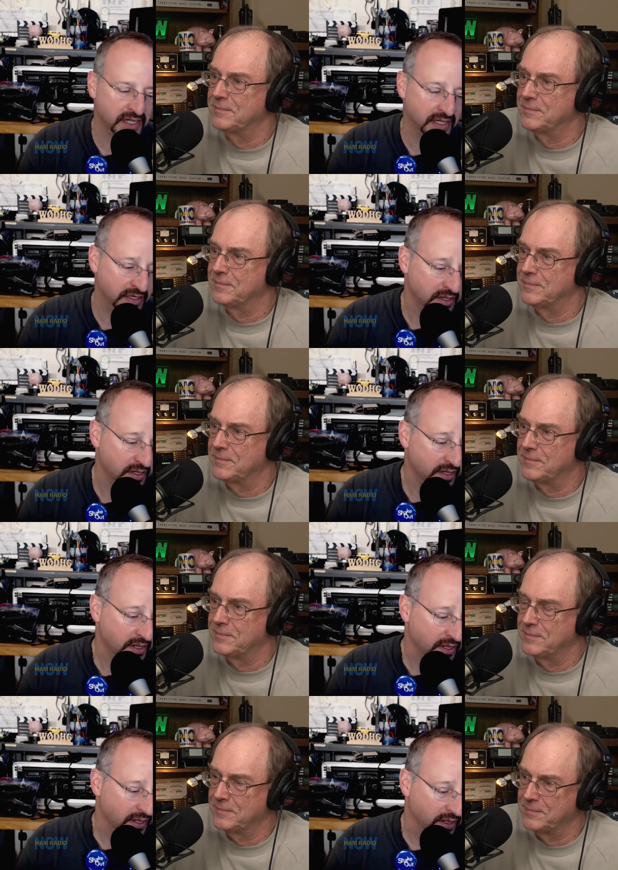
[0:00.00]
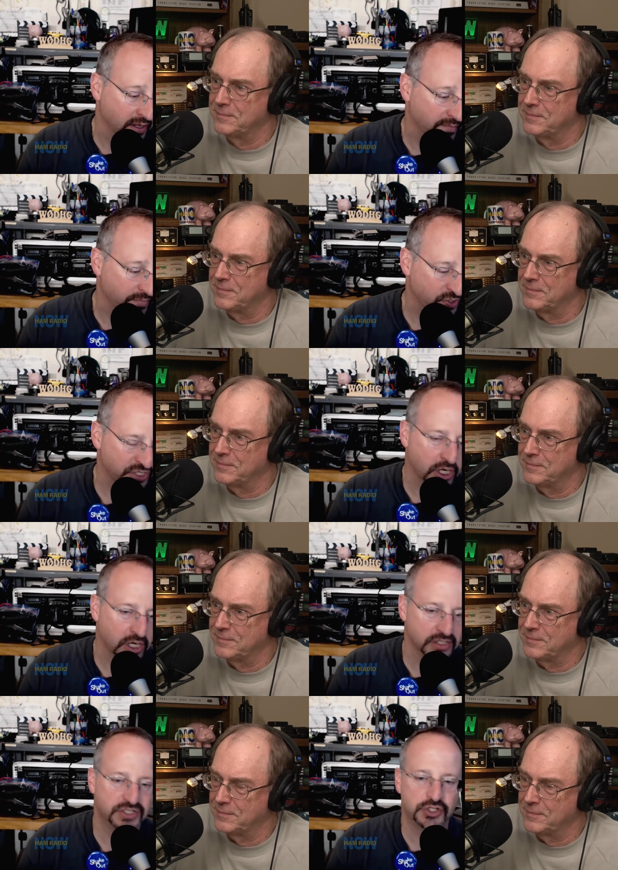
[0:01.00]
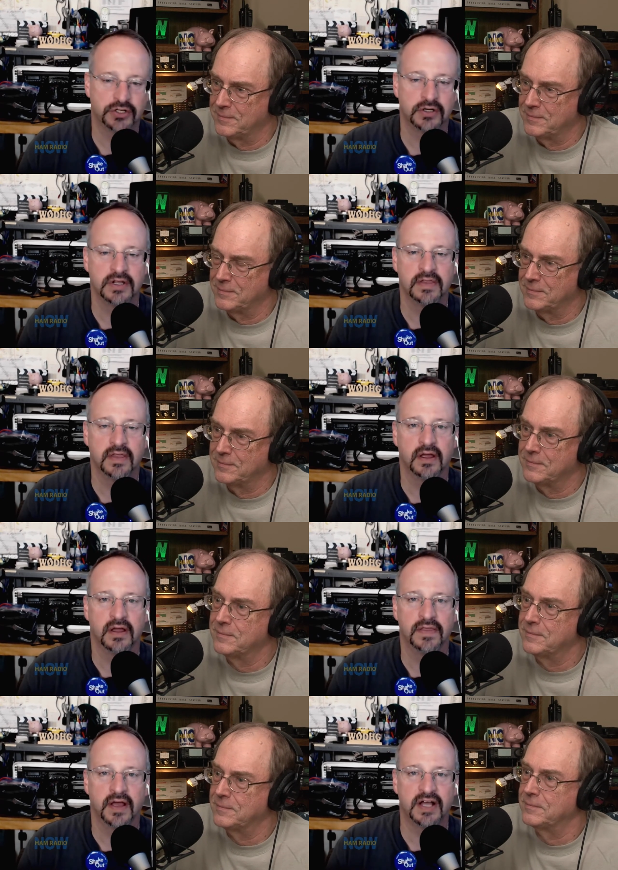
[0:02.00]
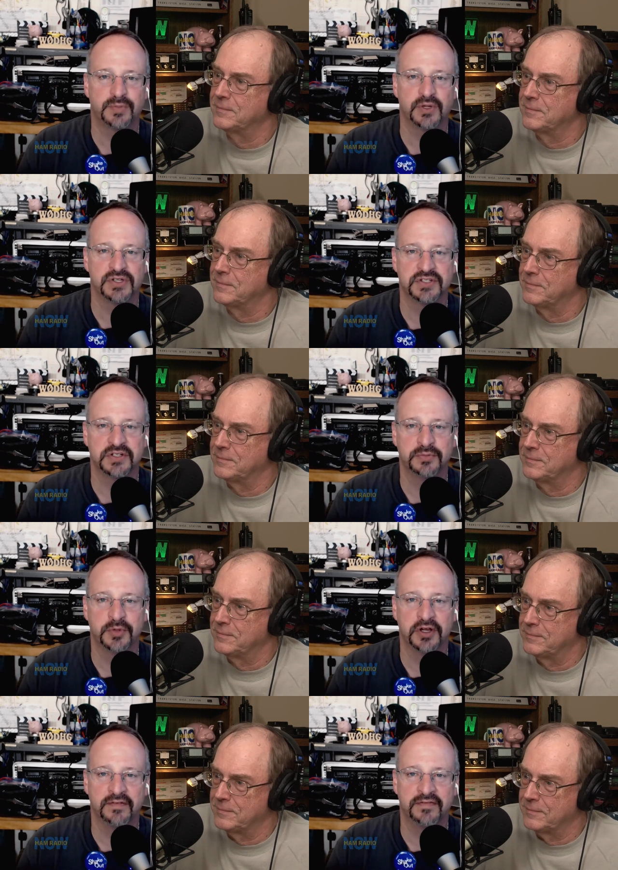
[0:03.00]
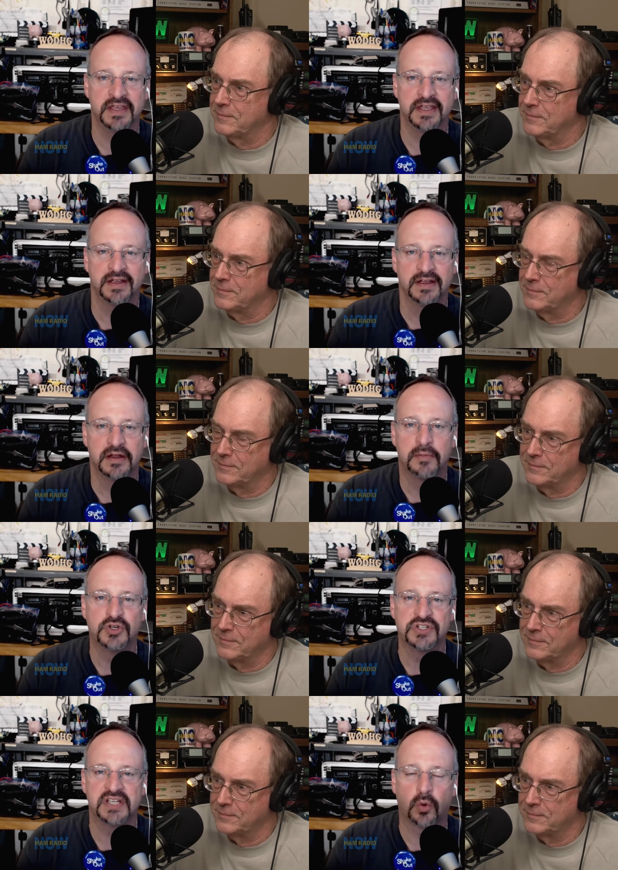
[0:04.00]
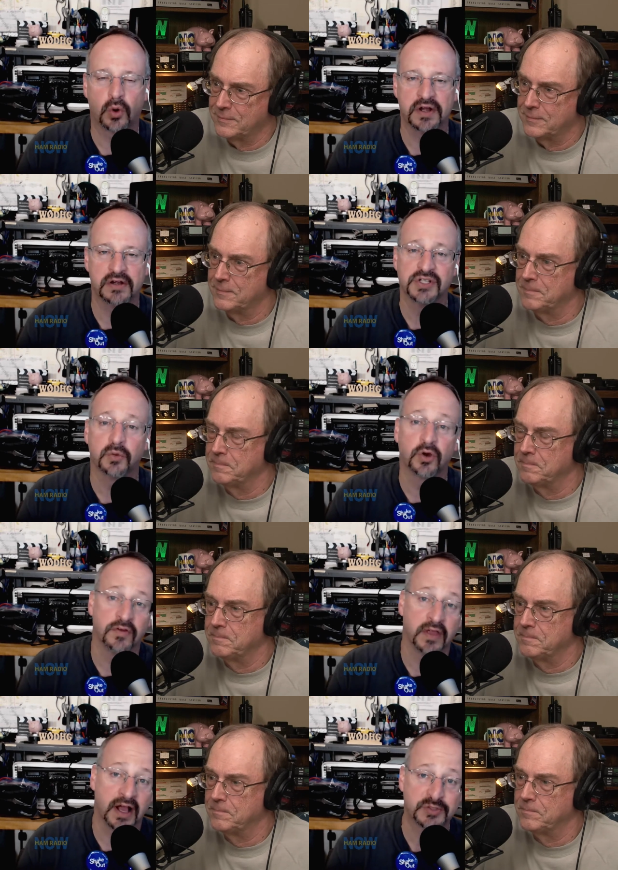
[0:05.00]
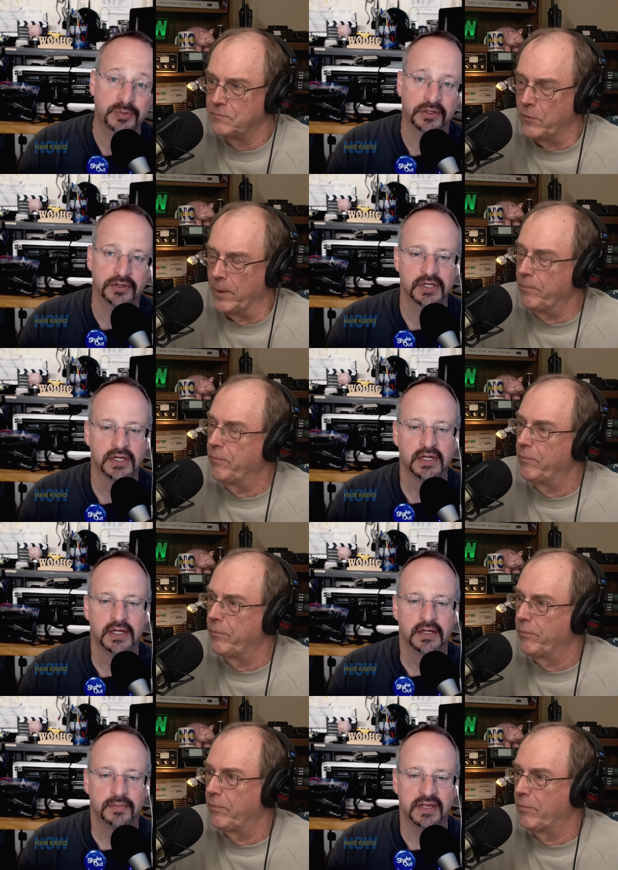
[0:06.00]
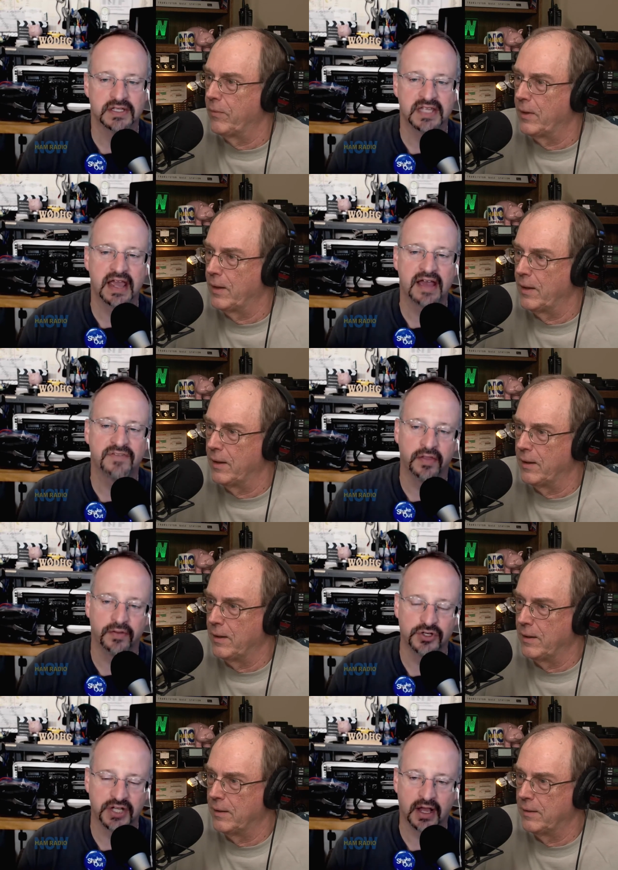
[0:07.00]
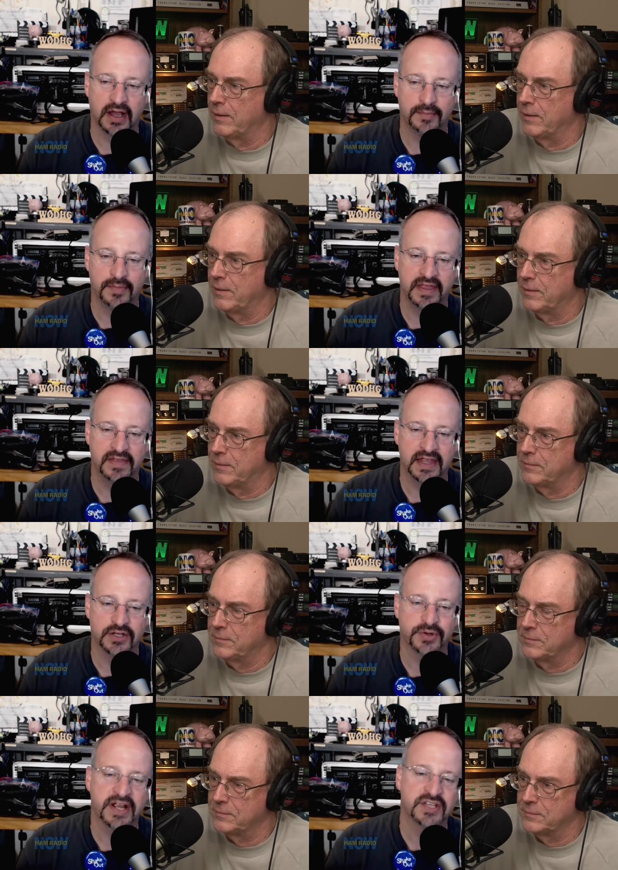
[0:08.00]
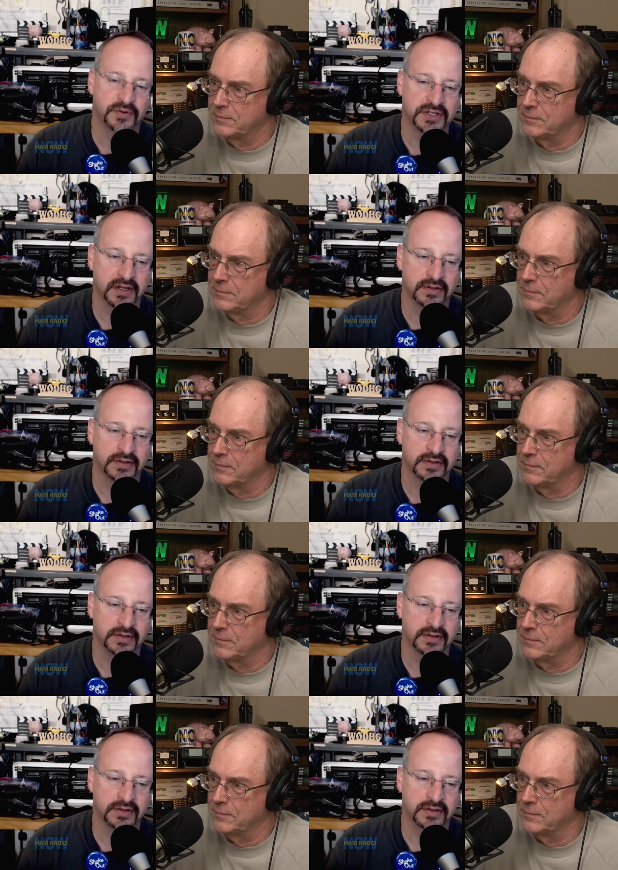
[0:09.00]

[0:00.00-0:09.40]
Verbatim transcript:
Speaker 1: and um, there's a constant churn in the in the hospital system of the emergency coordinators that work for the hospitals. Yeah. Because they have another job, and then they get transferred to other